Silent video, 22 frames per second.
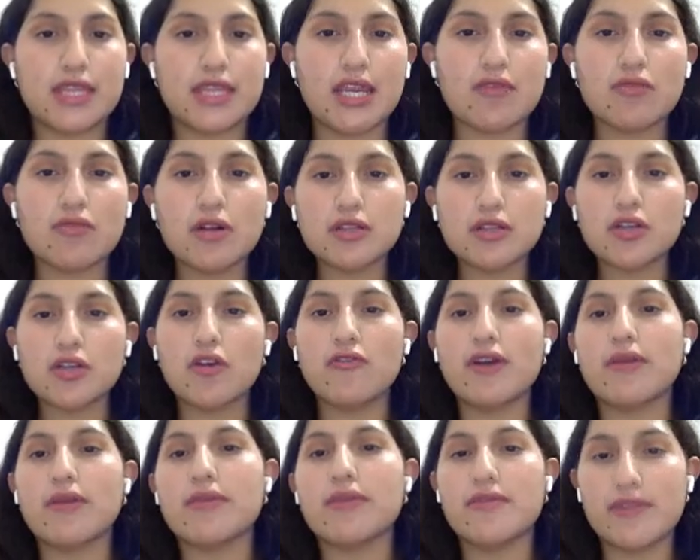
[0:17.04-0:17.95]
The Role
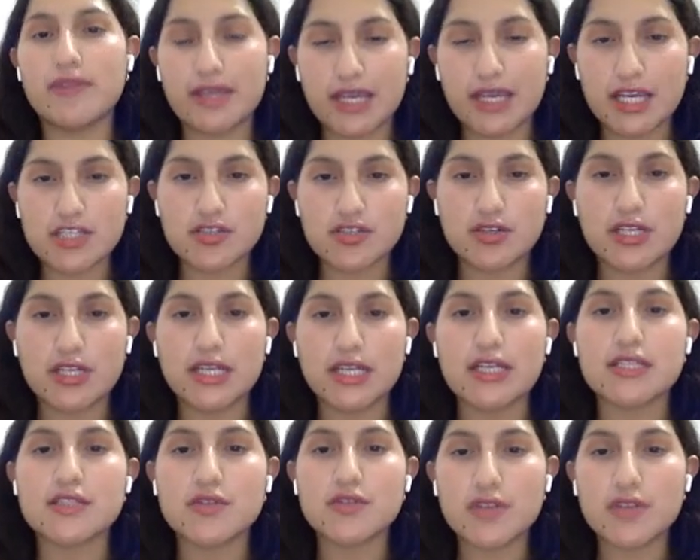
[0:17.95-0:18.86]
of Gamification
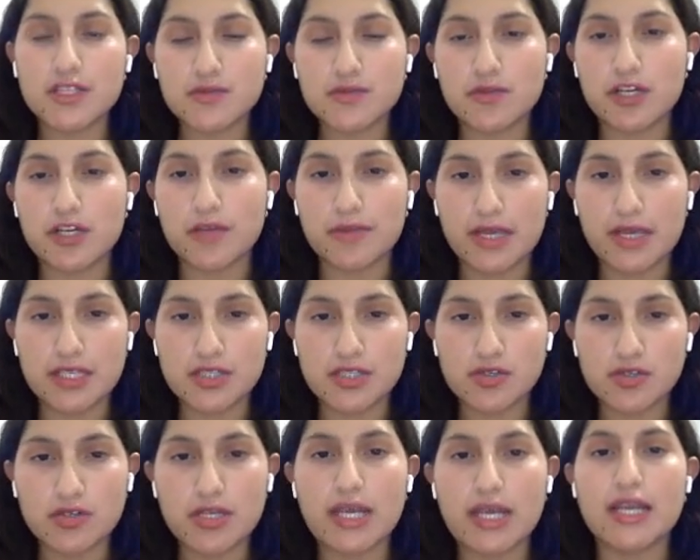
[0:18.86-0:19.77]
in Students'
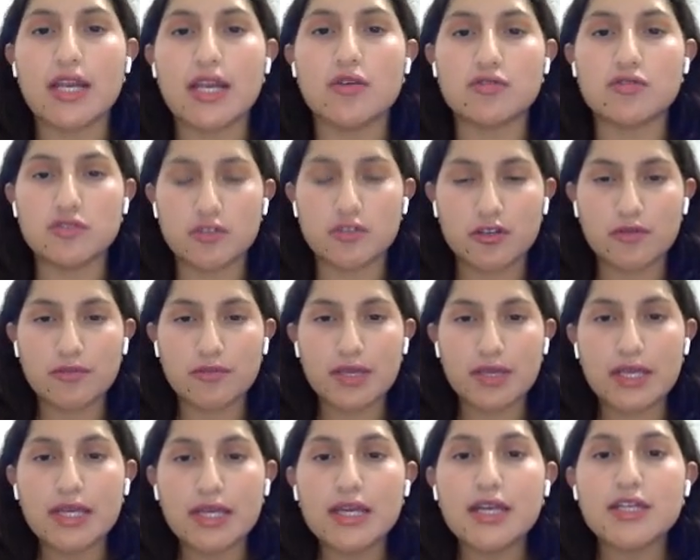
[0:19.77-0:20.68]
Motivation and
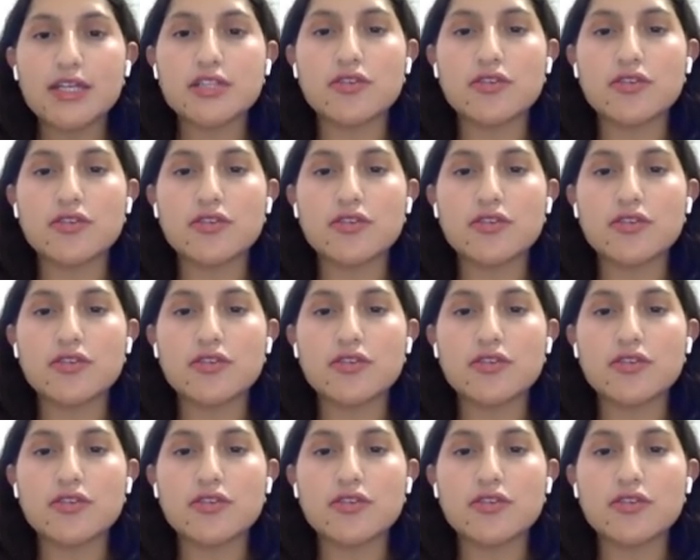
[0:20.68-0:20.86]
Autonomy